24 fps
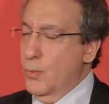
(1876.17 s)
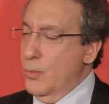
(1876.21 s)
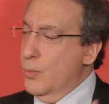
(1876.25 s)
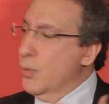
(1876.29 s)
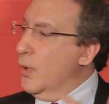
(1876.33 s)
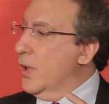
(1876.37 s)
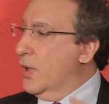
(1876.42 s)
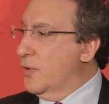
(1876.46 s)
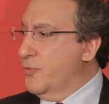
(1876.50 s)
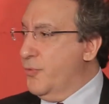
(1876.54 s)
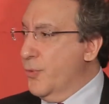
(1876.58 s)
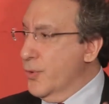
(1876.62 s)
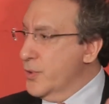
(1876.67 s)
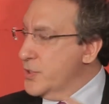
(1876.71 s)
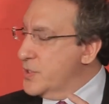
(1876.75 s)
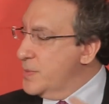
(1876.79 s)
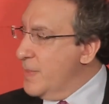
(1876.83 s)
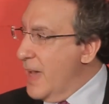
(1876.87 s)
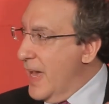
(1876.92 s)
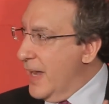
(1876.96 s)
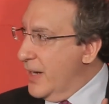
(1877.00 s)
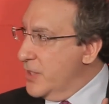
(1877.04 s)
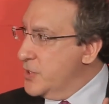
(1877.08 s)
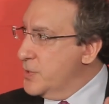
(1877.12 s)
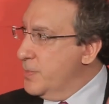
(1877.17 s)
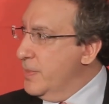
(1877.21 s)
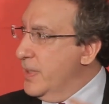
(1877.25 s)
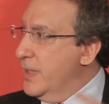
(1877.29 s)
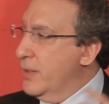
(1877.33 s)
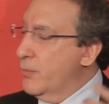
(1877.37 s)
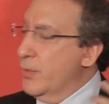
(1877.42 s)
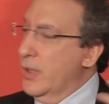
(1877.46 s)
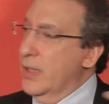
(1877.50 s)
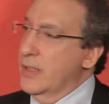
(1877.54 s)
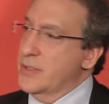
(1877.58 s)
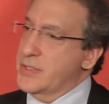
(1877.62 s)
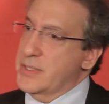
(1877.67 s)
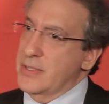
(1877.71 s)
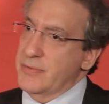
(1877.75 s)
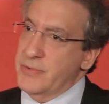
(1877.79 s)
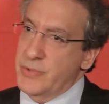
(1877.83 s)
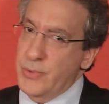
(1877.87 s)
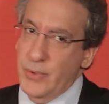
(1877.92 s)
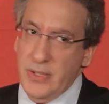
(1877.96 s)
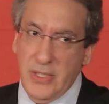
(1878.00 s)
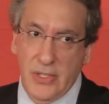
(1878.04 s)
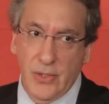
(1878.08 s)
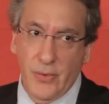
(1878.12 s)
workforce management relative
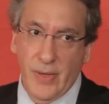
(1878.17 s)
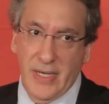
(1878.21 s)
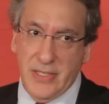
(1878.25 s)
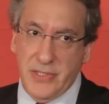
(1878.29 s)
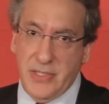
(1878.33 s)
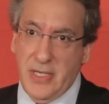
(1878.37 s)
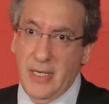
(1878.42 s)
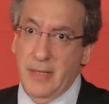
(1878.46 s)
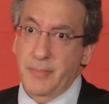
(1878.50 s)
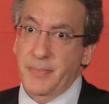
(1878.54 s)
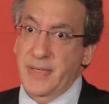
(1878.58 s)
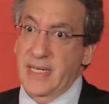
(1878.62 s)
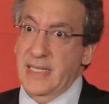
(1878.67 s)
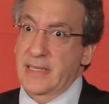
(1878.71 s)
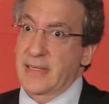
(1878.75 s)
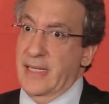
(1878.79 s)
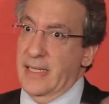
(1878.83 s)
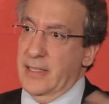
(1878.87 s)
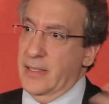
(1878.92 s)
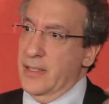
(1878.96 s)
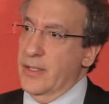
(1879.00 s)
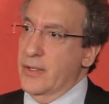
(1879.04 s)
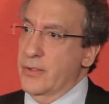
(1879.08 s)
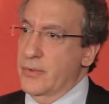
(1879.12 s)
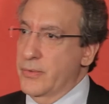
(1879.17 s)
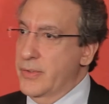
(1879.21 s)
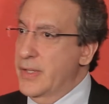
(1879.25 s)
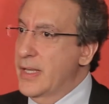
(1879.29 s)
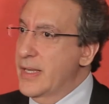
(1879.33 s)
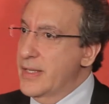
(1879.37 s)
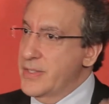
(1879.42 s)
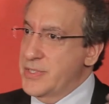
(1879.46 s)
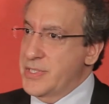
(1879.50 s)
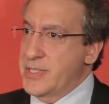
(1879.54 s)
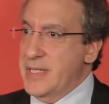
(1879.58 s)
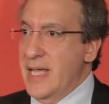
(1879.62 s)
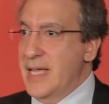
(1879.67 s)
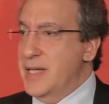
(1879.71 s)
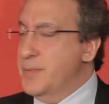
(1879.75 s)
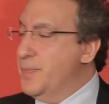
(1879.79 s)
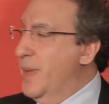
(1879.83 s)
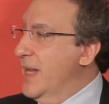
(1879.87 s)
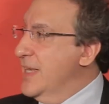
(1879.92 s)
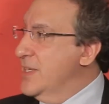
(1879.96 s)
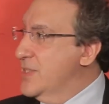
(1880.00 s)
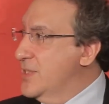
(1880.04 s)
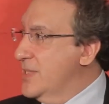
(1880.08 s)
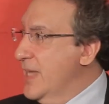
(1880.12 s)
to a US company, let alone
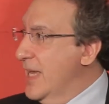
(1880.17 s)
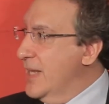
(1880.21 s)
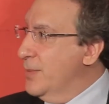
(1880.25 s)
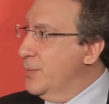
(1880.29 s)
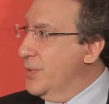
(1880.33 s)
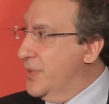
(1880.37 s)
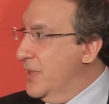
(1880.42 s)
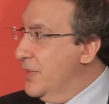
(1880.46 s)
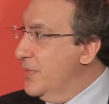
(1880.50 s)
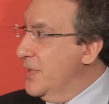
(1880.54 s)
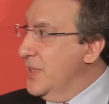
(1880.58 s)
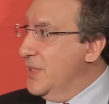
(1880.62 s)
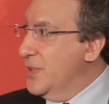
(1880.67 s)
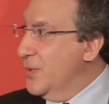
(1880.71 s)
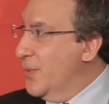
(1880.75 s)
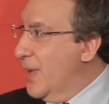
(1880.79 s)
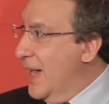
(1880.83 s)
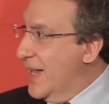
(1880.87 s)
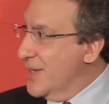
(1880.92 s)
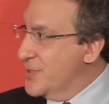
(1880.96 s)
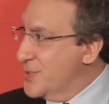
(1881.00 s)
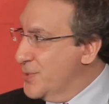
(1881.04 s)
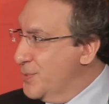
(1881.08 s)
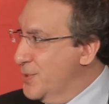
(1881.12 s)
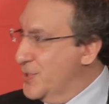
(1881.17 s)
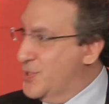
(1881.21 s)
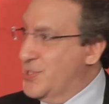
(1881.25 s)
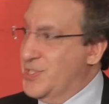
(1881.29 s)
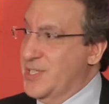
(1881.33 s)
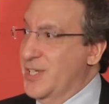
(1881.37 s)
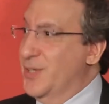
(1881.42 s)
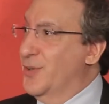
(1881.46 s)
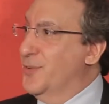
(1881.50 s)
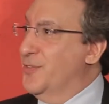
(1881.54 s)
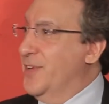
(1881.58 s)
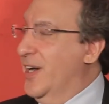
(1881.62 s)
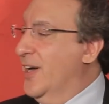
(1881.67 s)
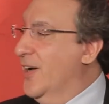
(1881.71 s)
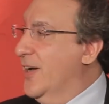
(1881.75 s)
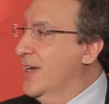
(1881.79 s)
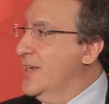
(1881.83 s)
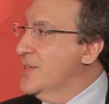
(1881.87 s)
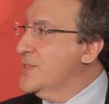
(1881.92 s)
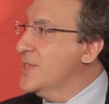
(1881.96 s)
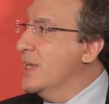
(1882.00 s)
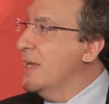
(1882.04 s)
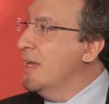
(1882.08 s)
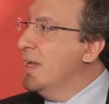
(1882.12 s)
state by state within the US, which still
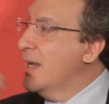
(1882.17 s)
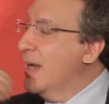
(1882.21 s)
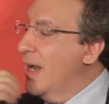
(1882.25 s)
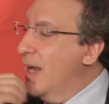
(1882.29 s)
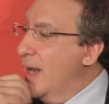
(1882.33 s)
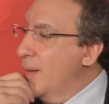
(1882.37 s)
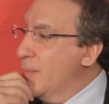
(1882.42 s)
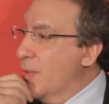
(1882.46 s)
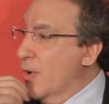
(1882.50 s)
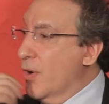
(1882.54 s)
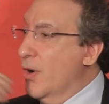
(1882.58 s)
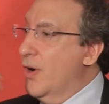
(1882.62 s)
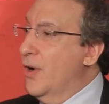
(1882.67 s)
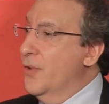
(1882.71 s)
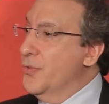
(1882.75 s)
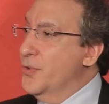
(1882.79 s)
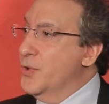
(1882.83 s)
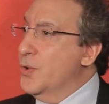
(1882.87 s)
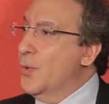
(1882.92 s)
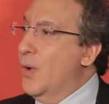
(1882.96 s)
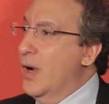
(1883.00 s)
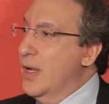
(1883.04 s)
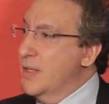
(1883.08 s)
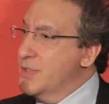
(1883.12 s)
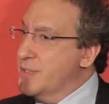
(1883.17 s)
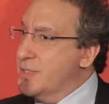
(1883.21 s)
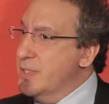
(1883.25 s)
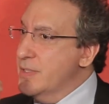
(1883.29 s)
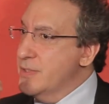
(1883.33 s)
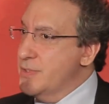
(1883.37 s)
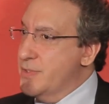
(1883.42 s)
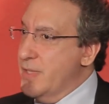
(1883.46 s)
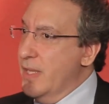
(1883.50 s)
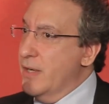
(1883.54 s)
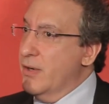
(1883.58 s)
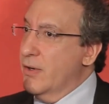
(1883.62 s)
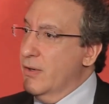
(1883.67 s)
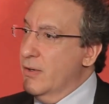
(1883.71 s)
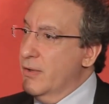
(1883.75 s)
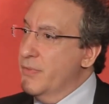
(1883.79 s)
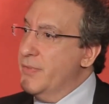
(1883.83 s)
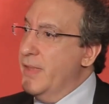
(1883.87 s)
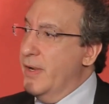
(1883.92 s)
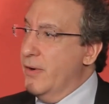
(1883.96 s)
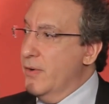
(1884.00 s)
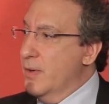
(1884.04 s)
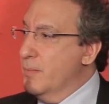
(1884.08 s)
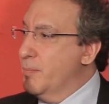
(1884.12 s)
varies, are all nuances that
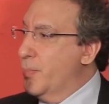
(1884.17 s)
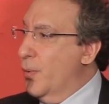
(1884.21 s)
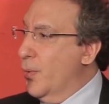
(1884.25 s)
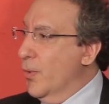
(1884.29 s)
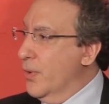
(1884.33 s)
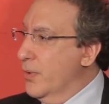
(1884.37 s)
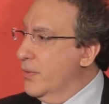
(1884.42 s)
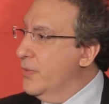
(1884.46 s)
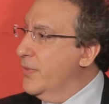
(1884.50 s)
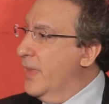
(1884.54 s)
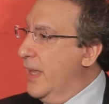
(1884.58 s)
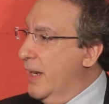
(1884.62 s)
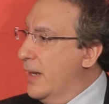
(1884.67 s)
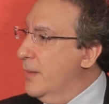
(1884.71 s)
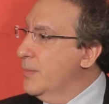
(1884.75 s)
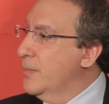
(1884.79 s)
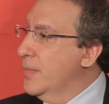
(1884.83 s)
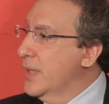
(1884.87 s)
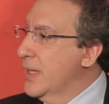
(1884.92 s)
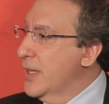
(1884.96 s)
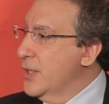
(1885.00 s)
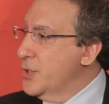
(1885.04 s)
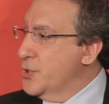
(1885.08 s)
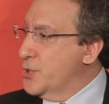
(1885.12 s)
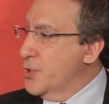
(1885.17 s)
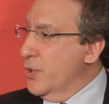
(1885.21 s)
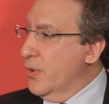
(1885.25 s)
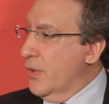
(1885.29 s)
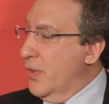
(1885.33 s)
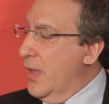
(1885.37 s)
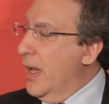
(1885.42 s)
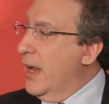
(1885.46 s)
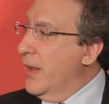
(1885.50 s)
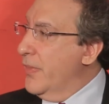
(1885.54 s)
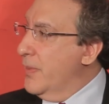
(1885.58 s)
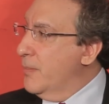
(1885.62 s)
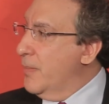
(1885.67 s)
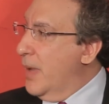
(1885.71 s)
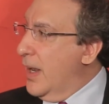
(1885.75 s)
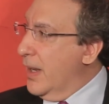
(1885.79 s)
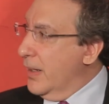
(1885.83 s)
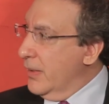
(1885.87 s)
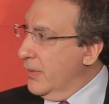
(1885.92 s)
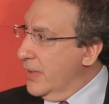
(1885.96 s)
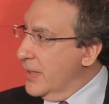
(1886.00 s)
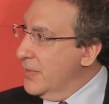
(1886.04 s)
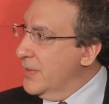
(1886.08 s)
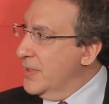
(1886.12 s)
are important that I'm sure a lot of the
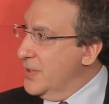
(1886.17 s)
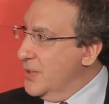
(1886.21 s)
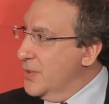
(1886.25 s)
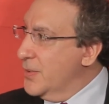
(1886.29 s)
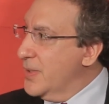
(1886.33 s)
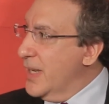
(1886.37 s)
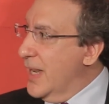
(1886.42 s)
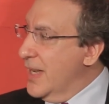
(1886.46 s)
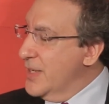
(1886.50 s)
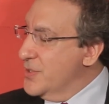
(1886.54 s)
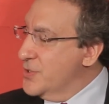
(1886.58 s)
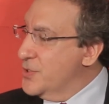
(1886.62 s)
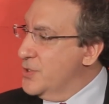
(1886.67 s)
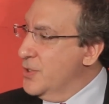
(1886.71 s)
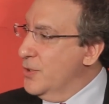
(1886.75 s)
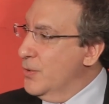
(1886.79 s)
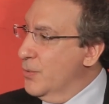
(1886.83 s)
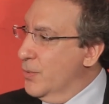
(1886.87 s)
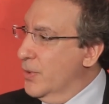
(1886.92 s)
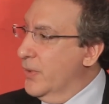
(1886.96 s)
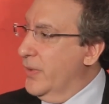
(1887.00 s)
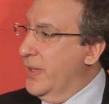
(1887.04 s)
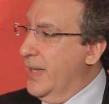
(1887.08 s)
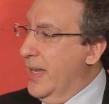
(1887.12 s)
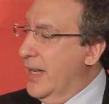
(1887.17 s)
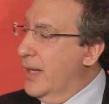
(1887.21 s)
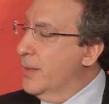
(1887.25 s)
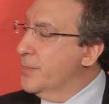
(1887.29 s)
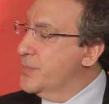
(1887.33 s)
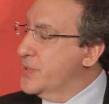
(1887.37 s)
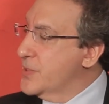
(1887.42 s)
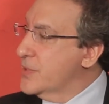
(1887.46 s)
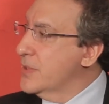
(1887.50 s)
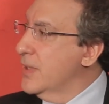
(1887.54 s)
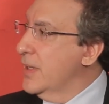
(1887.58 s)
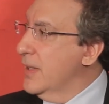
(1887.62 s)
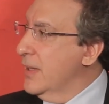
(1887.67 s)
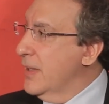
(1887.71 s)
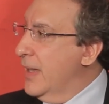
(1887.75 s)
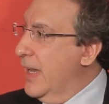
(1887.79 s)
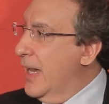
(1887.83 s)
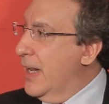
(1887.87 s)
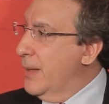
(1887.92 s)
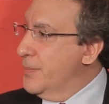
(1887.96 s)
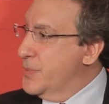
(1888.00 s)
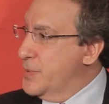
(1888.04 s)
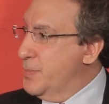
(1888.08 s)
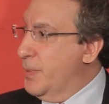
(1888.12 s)
modeling that you guys do really helps
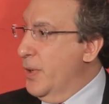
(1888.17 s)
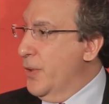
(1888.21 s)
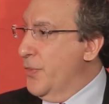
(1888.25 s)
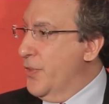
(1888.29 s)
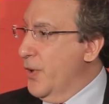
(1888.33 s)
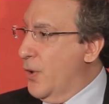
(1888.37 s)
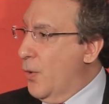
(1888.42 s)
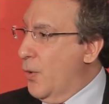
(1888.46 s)
both